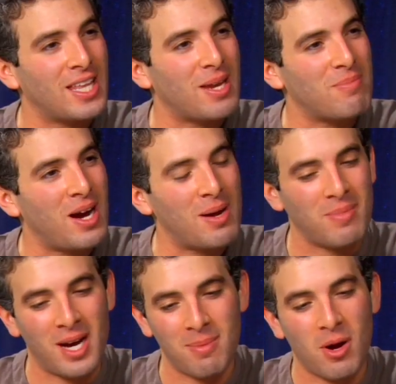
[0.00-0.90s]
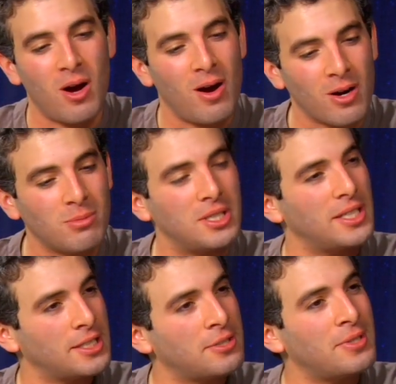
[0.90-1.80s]
that I'm
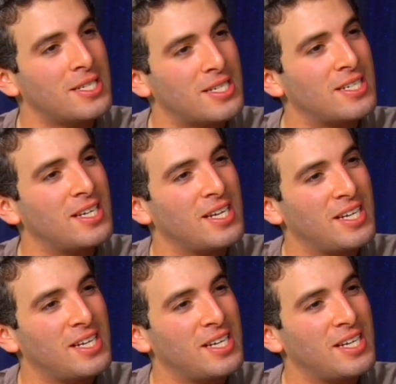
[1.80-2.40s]
horribly ignorant